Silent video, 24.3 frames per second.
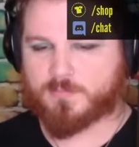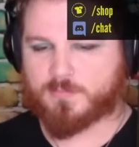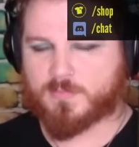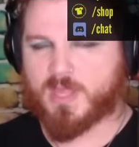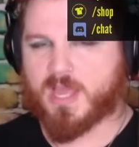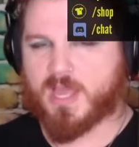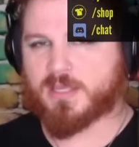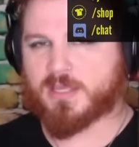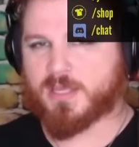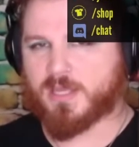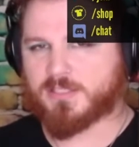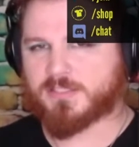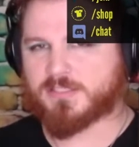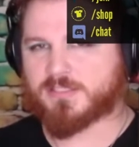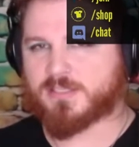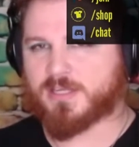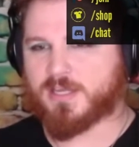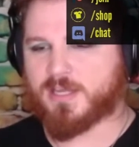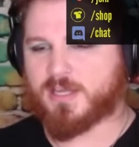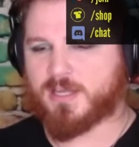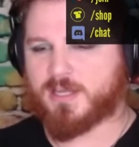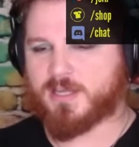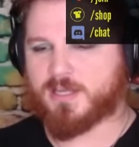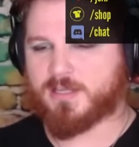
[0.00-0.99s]
I guess
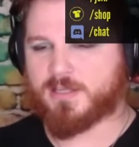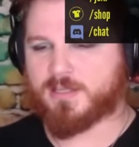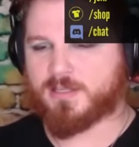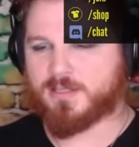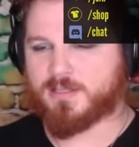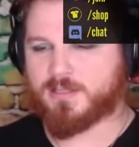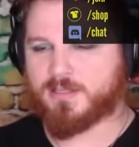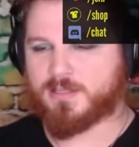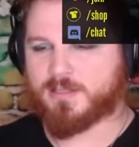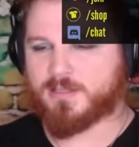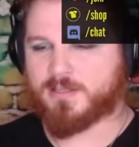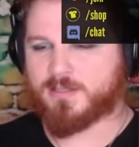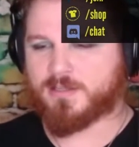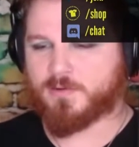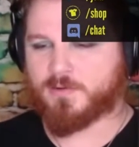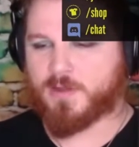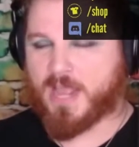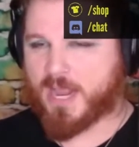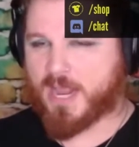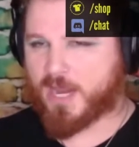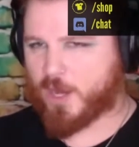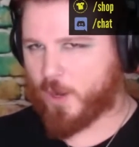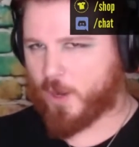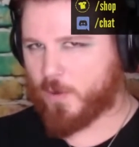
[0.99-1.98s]

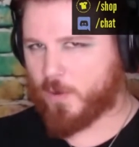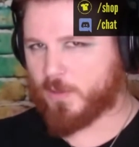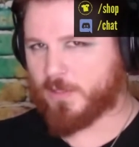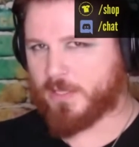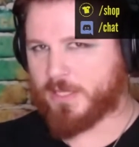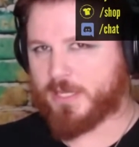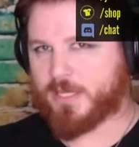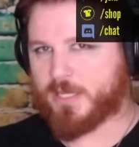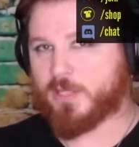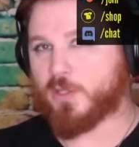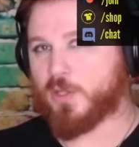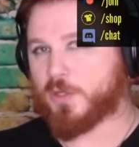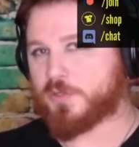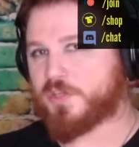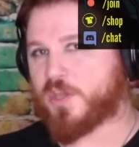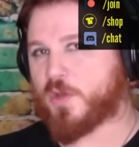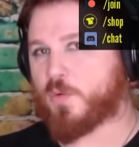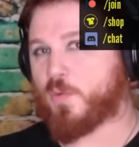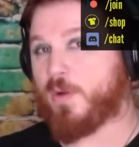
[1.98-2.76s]
currently it looks like